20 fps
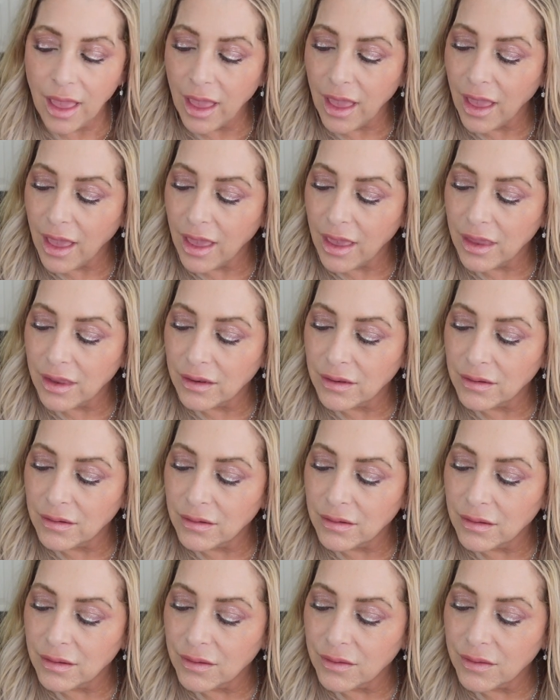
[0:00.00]
And
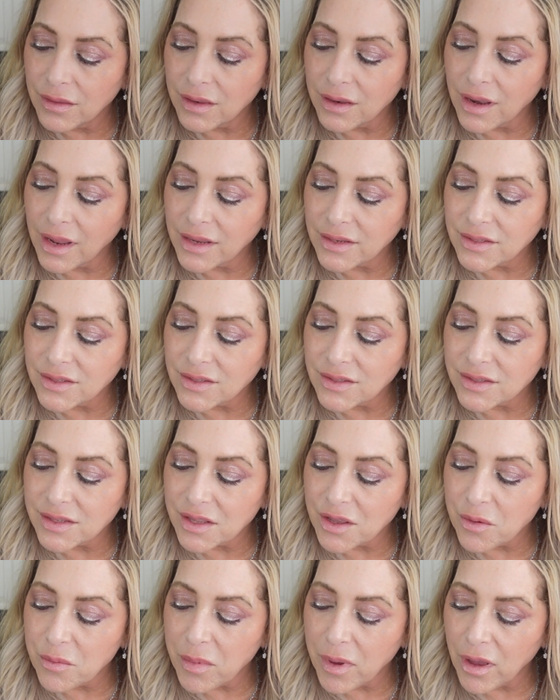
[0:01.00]
the nicest
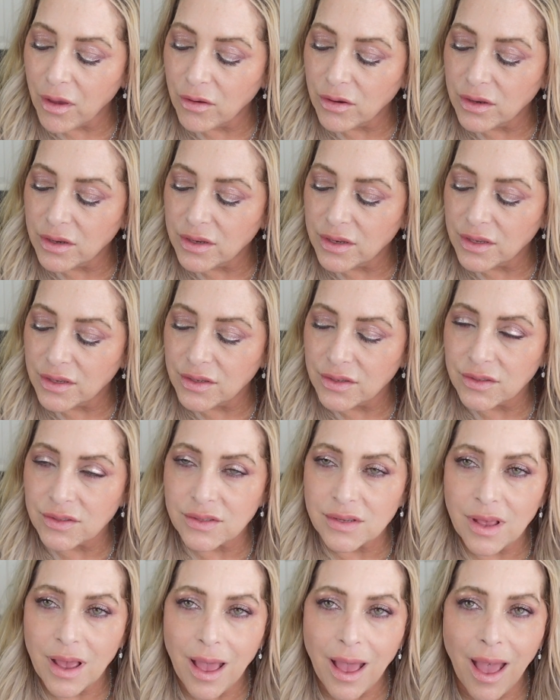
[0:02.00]
thing about it
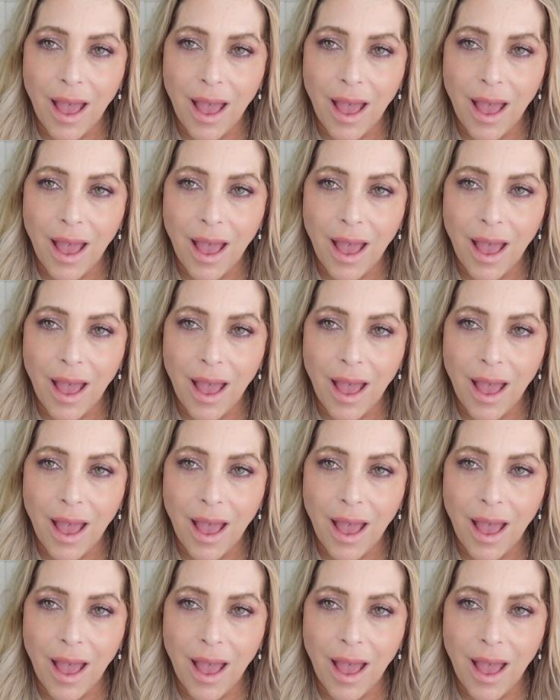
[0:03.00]
is